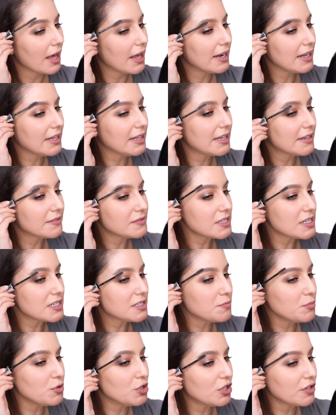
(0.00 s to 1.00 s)
and it gives
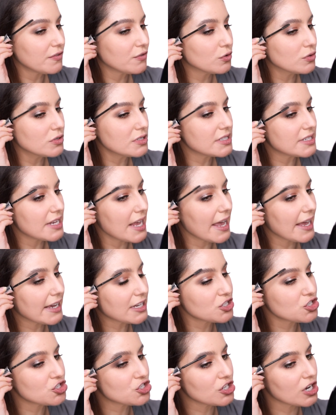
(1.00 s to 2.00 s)
this beautiful
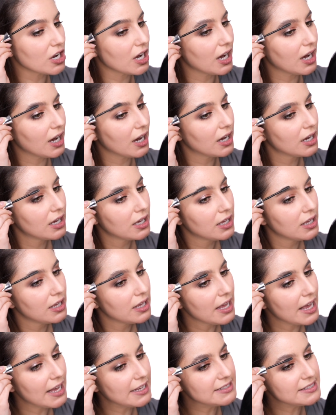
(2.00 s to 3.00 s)
texture
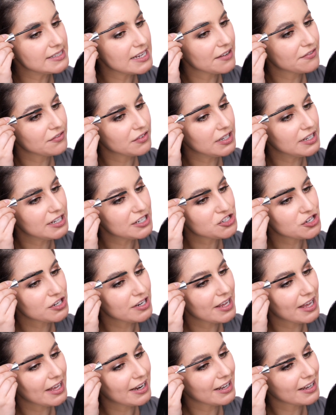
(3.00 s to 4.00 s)
and
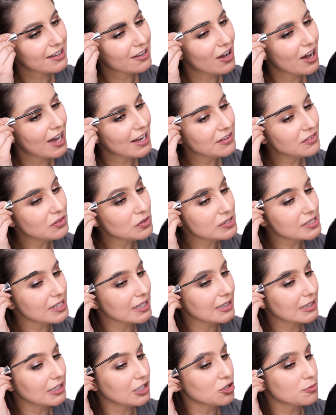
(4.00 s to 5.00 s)
definition, and it kind of looks
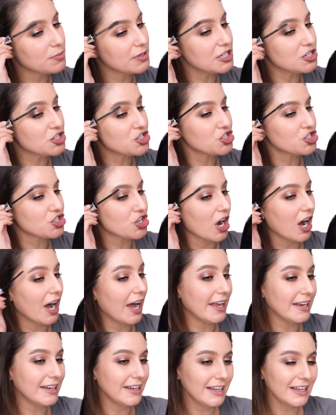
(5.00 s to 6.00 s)
a little bit
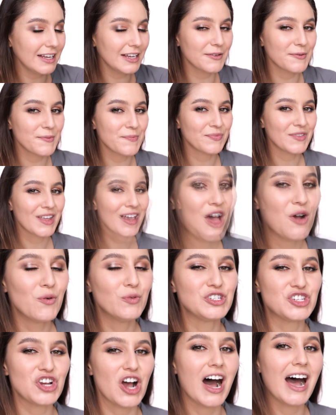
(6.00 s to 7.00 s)
shiny,
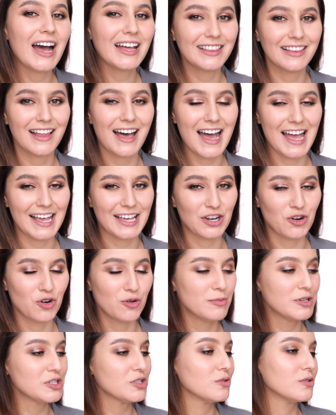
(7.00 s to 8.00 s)
which I like. It
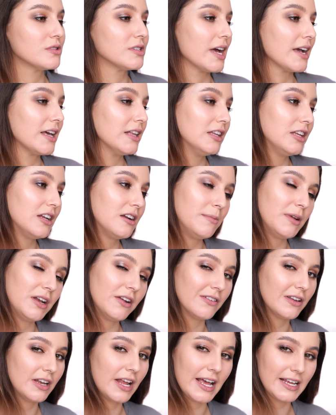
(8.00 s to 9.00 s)
almost looks like a little bit
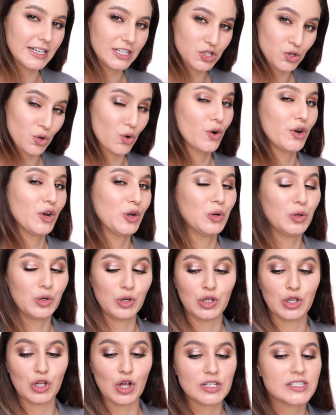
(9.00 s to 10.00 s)
of an editorial
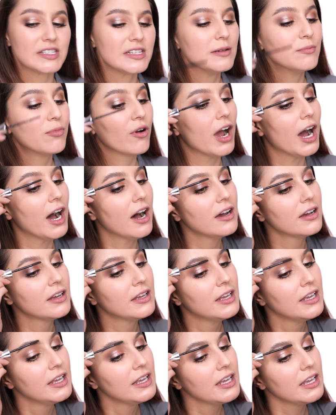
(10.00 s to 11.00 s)
glossy brow
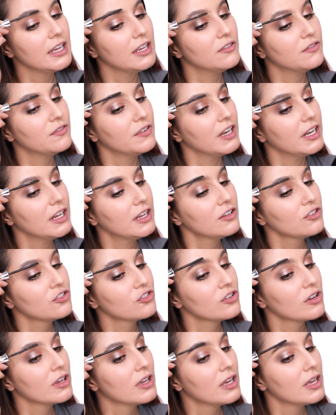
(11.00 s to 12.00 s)
in
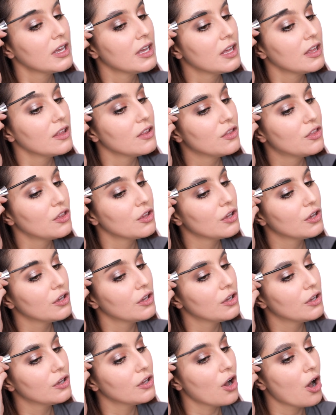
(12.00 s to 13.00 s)
finish.
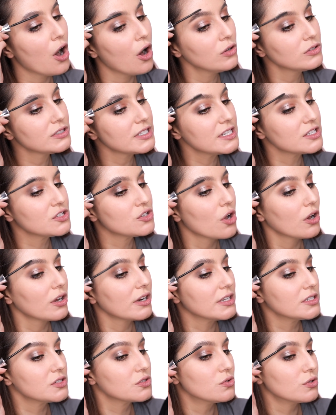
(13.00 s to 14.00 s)
The hold is
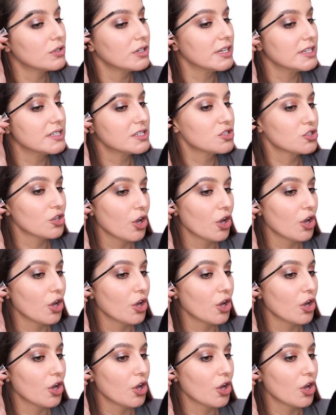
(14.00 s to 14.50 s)
not as good as